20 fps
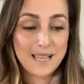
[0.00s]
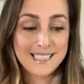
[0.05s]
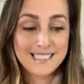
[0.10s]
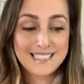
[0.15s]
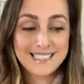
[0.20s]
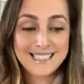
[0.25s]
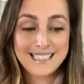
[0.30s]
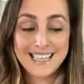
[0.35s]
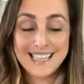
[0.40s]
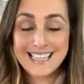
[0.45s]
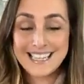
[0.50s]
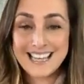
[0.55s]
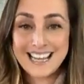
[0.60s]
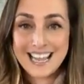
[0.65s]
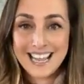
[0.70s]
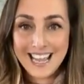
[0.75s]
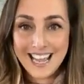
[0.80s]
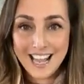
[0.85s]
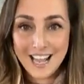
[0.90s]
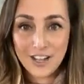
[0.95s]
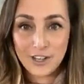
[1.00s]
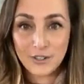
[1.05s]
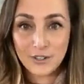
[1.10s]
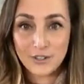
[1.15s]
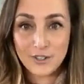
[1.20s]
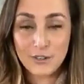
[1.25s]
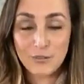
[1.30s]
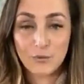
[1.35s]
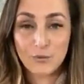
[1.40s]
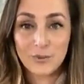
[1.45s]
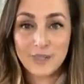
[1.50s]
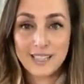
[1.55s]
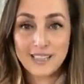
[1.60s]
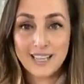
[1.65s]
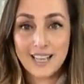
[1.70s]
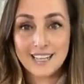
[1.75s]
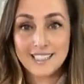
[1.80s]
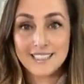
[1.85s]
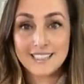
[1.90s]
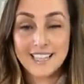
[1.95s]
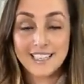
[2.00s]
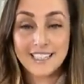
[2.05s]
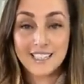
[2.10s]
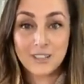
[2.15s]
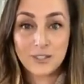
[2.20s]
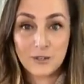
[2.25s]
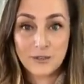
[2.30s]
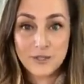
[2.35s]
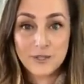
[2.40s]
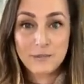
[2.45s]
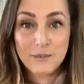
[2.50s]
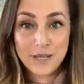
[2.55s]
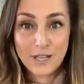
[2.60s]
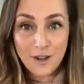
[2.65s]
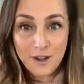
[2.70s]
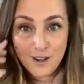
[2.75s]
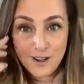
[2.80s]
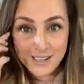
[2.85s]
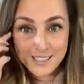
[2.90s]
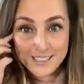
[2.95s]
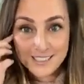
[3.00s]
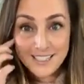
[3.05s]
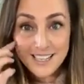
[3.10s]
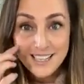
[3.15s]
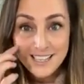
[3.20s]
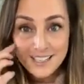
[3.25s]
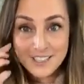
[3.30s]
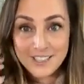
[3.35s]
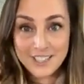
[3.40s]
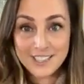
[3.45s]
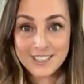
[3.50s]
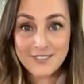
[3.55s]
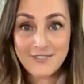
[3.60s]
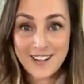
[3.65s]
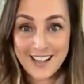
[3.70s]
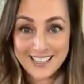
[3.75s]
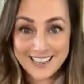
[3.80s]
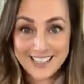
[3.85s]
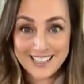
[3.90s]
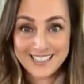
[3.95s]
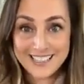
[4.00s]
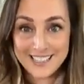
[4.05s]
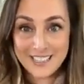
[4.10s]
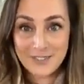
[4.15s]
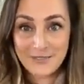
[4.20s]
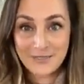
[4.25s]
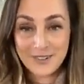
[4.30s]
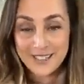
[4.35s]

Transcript: skin health, realize that it goes beyond just fine lines and